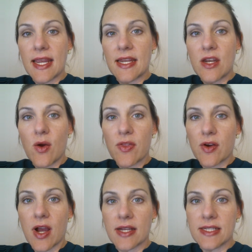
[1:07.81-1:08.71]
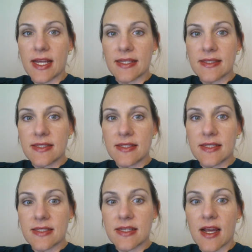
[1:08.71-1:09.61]
in no other context
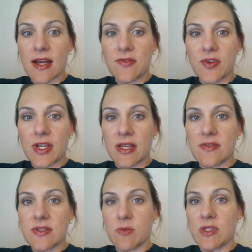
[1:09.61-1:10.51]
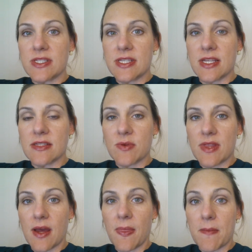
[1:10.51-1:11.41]
does God forgive someone's sins
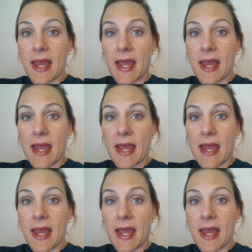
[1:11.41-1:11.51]
without them